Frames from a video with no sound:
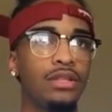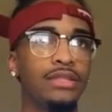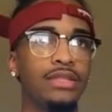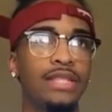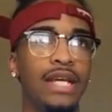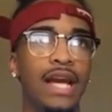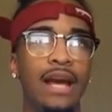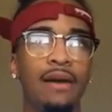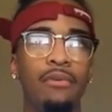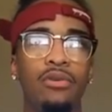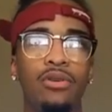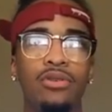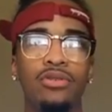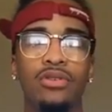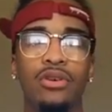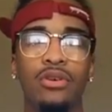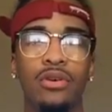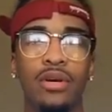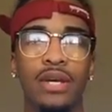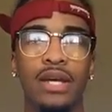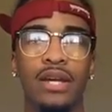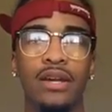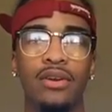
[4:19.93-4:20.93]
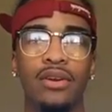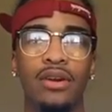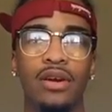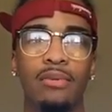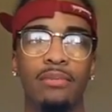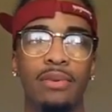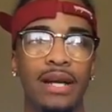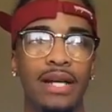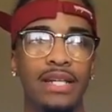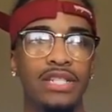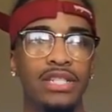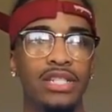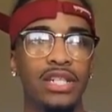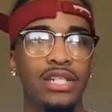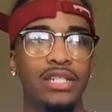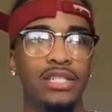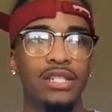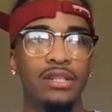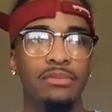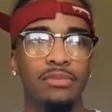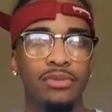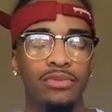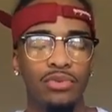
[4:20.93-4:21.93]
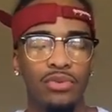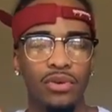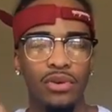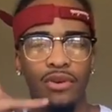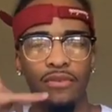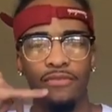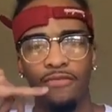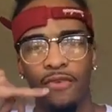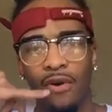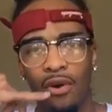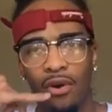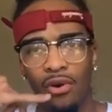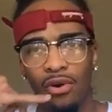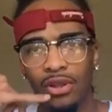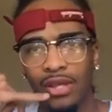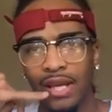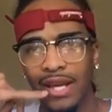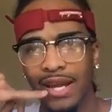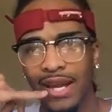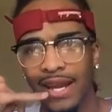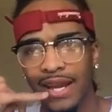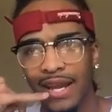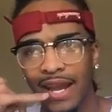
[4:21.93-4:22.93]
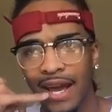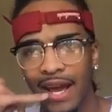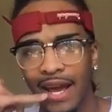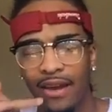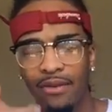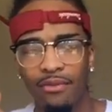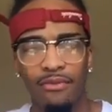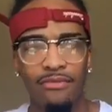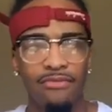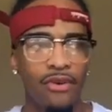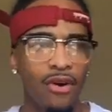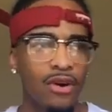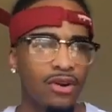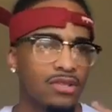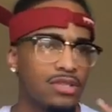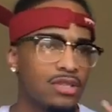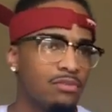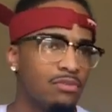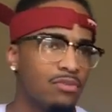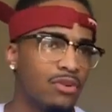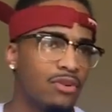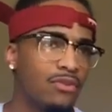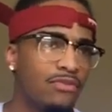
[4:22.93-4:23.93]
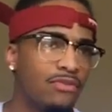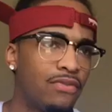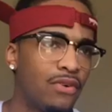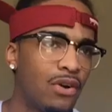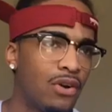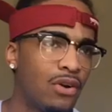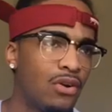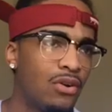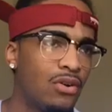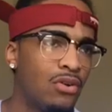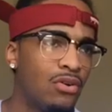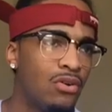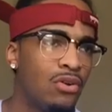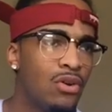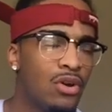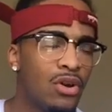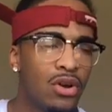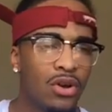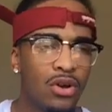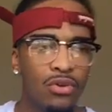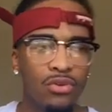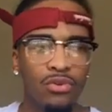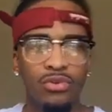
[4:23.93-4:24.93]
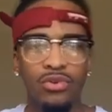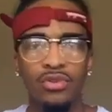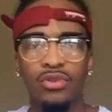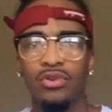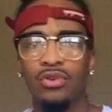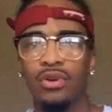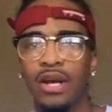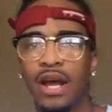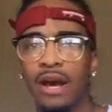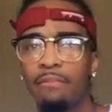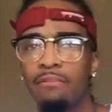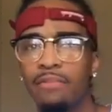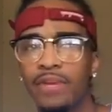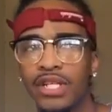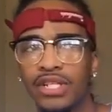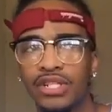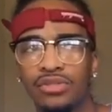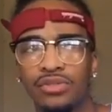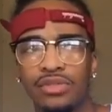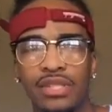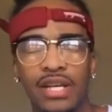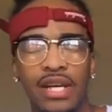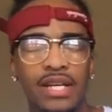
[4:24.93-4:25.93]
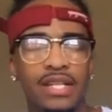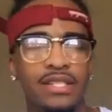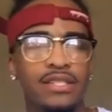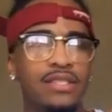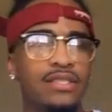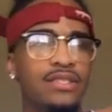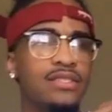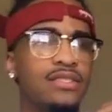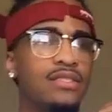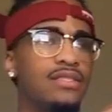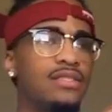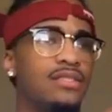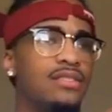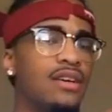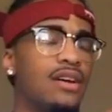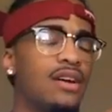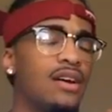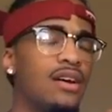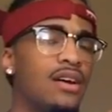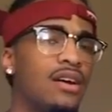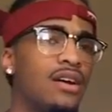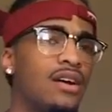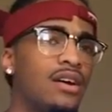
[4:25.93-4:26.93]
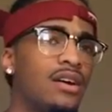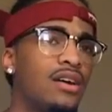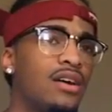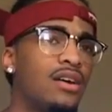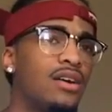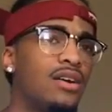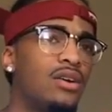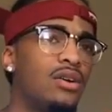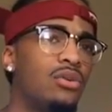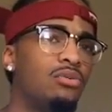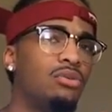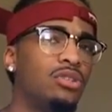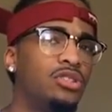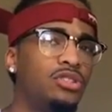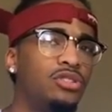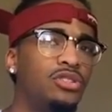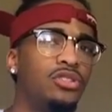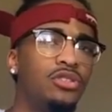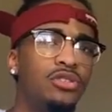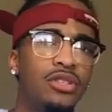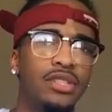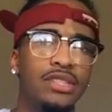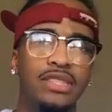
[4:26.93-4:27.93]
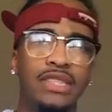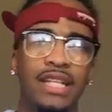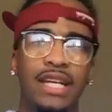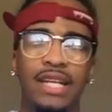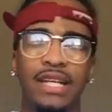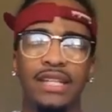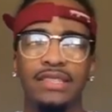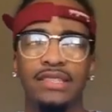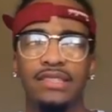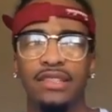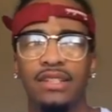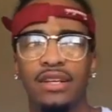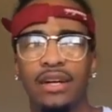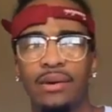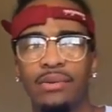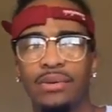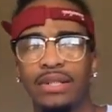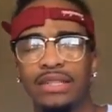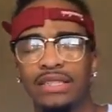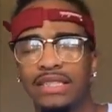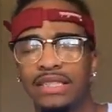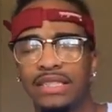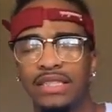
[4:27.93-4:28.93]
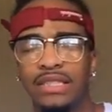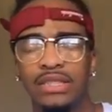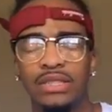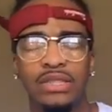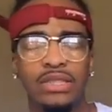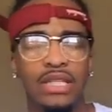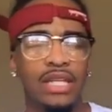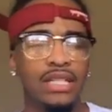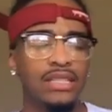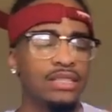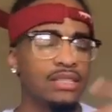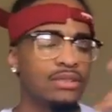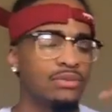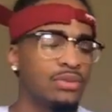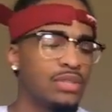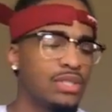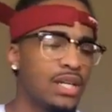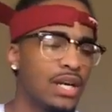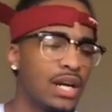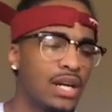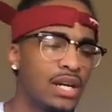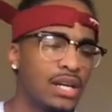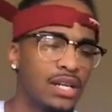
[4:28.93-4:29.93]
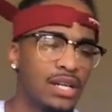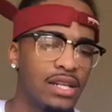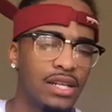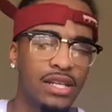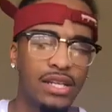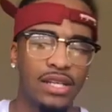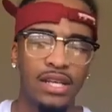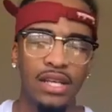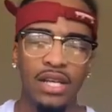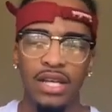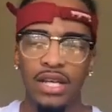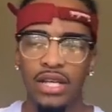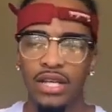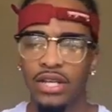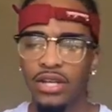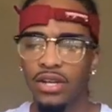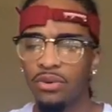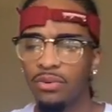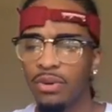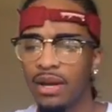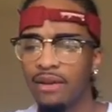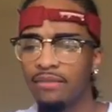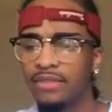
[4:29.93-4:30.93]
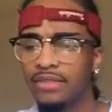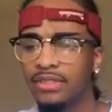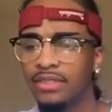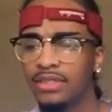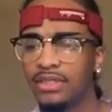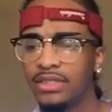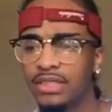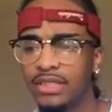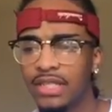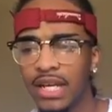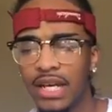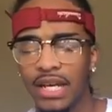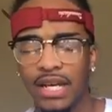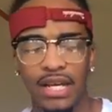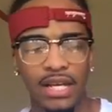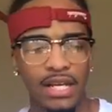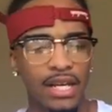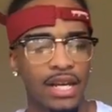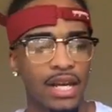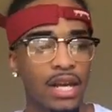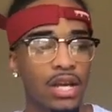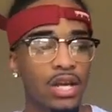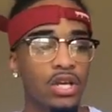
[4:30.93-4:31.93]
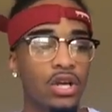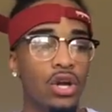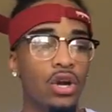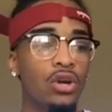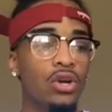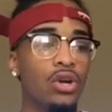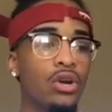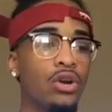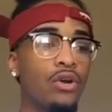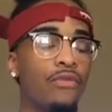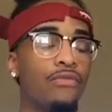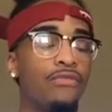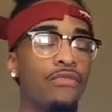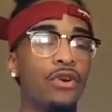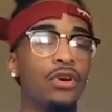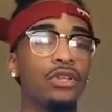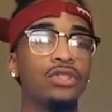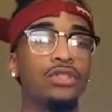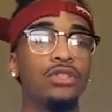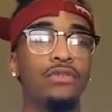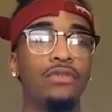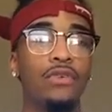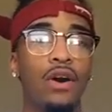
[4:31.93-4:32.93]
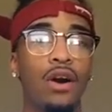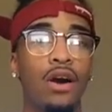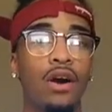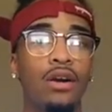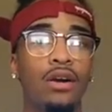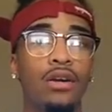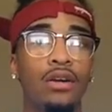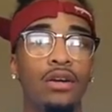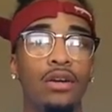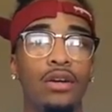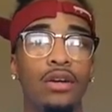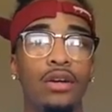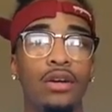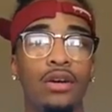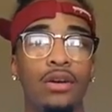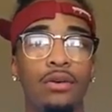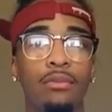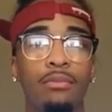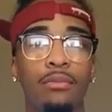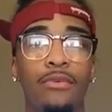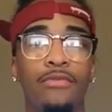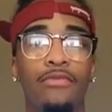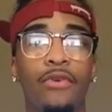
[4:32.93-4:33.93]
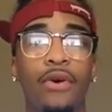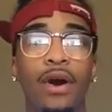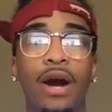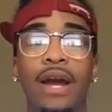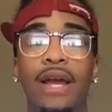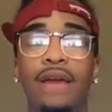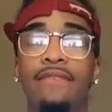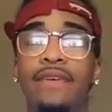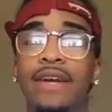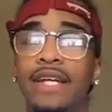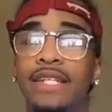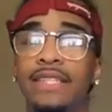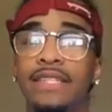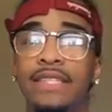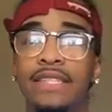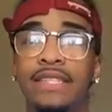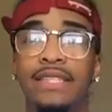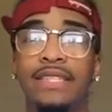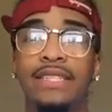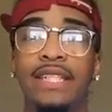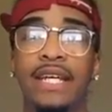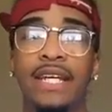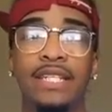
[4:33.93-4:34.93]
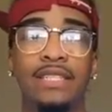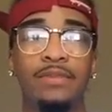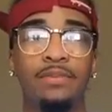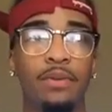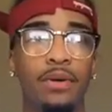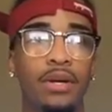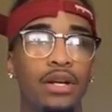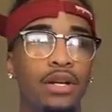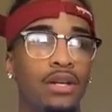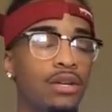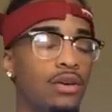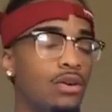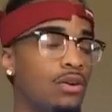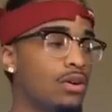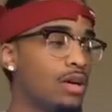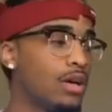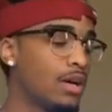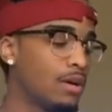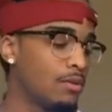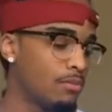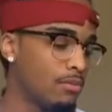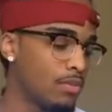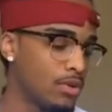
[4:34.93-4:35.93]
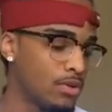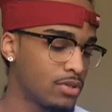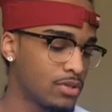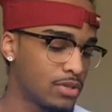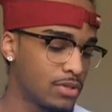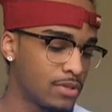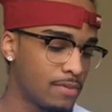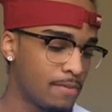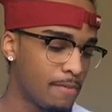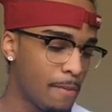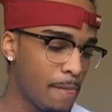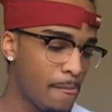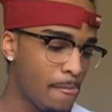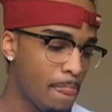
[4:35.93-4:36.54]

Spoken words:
Time goes on, we get her number, exchange numbers. We on the phone late at night. We fall asleep on the phone. We doing I miss you texts. What you doing texts? I want to see you texts. We cuddling. You know, we having sex. Yo, first of all, before I even get to the sex part, Lord have mercy.